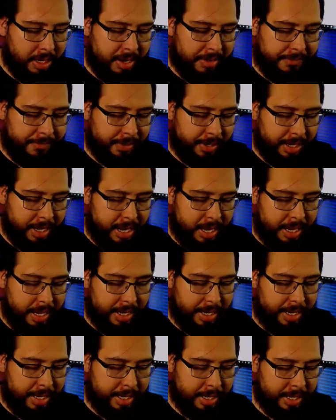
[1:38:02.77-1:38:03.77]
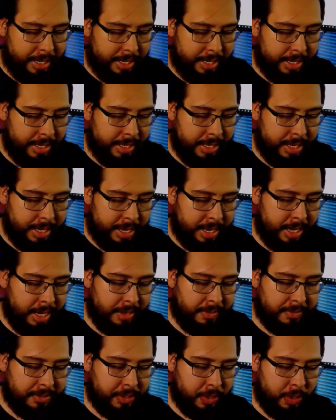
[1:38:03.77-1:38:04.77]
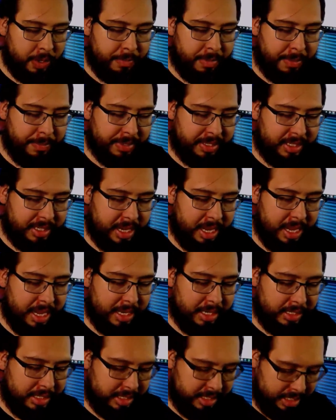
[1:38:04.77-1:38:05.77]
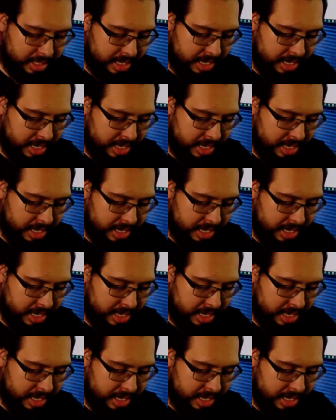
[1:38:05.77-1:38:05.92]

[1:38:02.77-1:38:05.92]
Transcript: definitely, I love showing my mistakes.